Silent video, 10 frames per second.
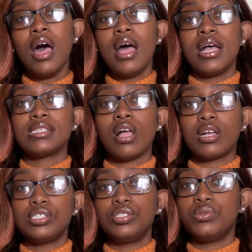As long
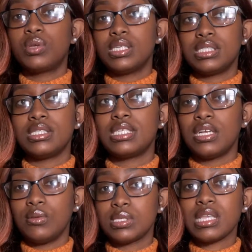as you
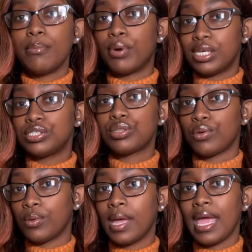continuously brush
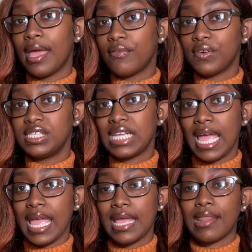through it every
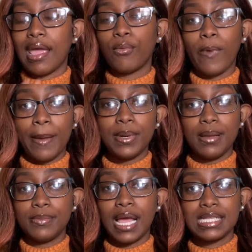day and like wrap it
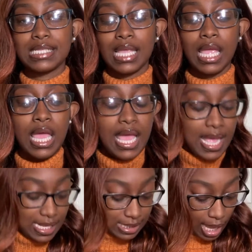up nicely,
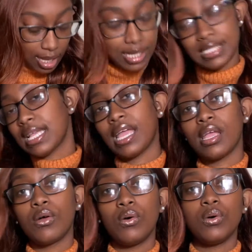it's not gonna
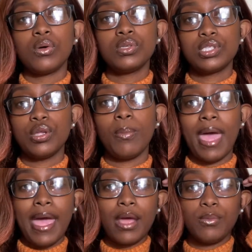tangle too
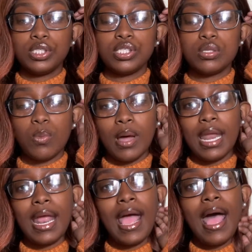bad, which is what
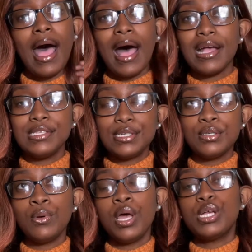I
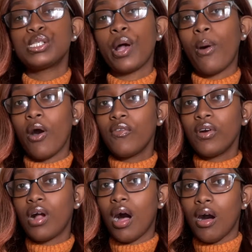do. So
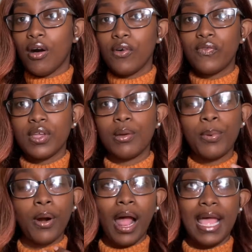overall, for the
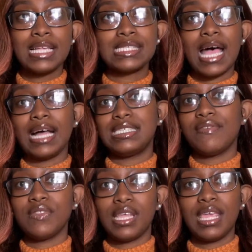price, I
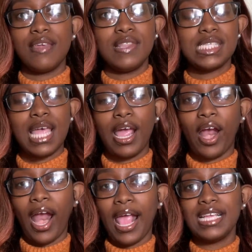definitely give this
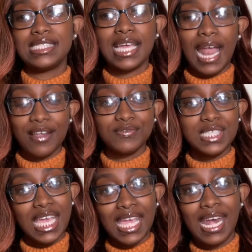hair a 10 out of
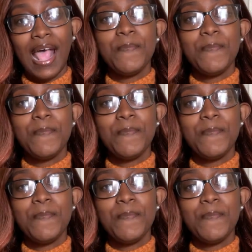10.